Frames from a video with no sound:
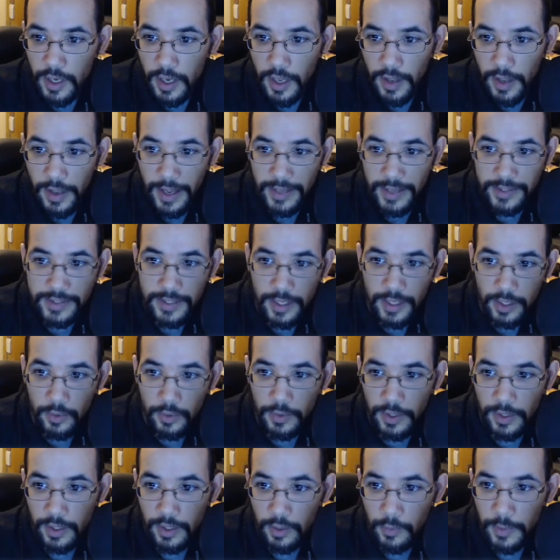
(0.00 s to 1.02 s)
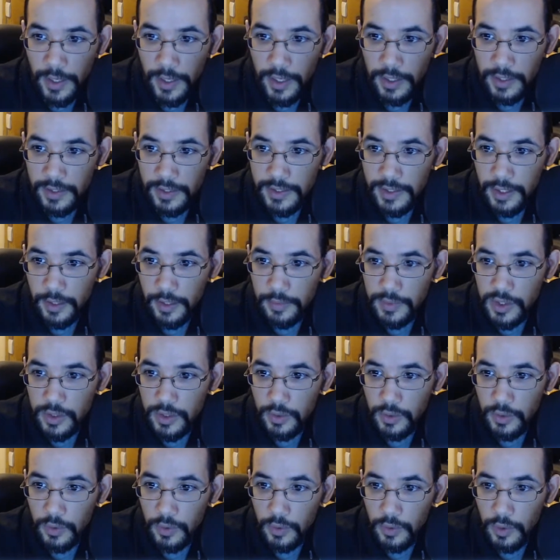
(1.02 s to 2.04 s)
That's not going away anytime
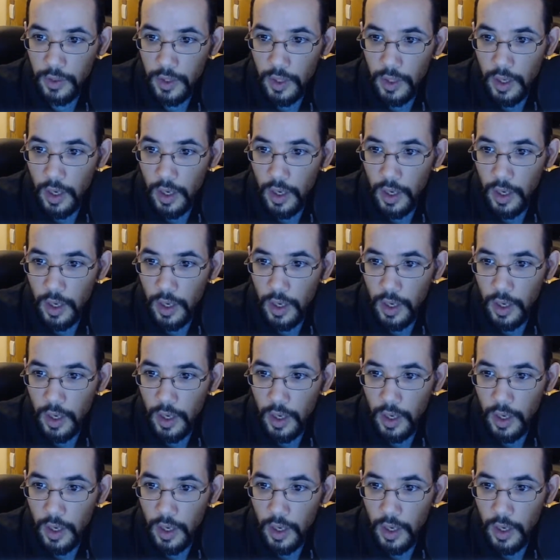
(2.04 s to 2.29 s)
soon.